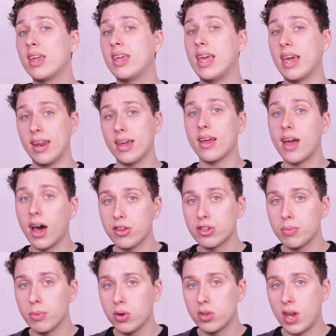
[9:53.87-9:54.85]
getting
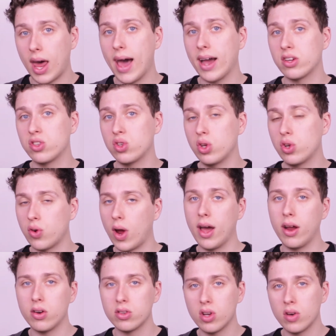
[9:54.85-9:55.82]
customers to actually
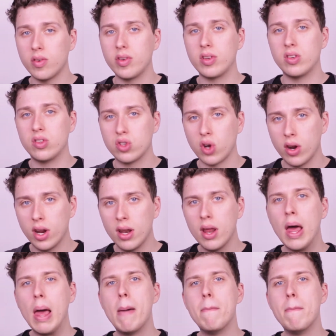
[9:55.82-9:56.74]
try your service and start it,